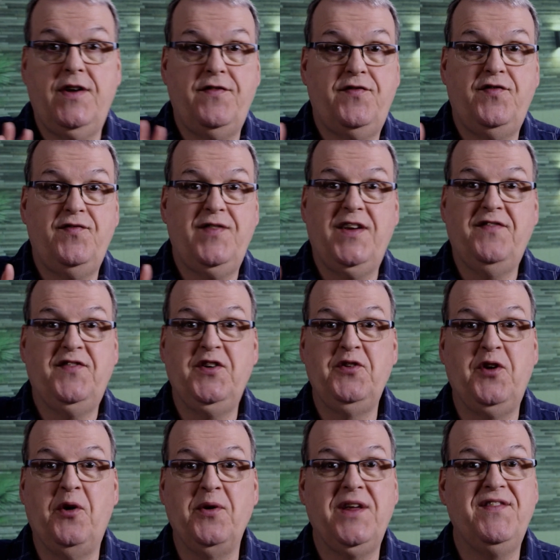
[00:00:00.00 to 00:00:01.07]
if, if you
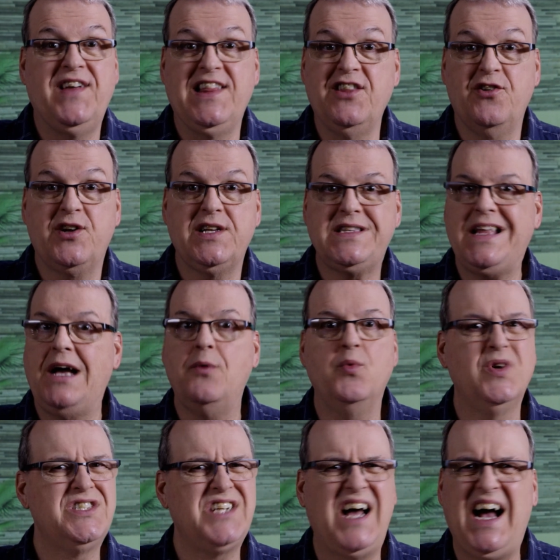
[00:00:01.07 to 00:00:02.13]
don't even look at that,
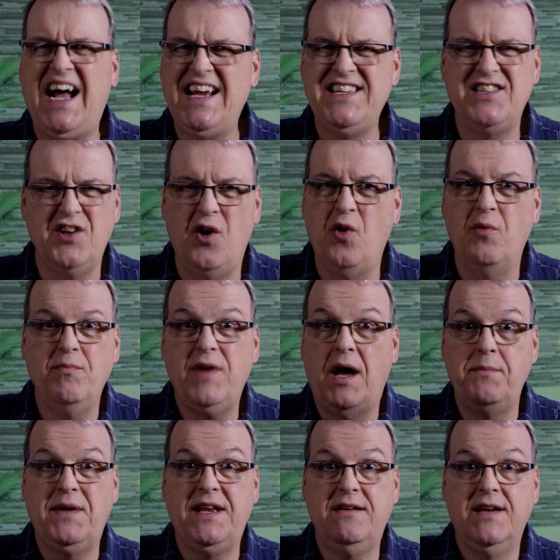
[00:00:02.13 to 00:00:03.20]
which I don't, I
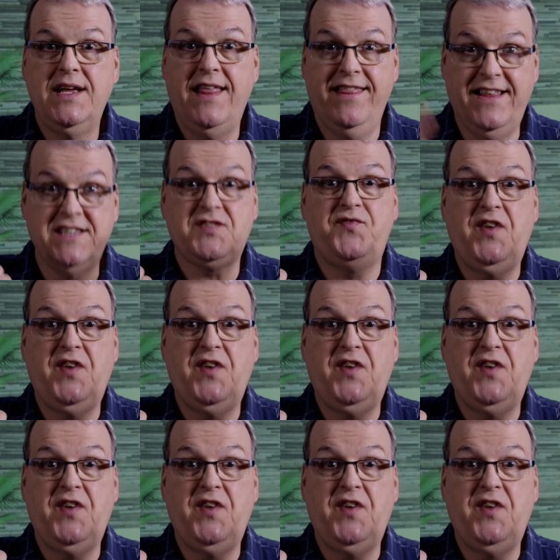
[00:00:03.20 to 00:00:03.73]
mean, this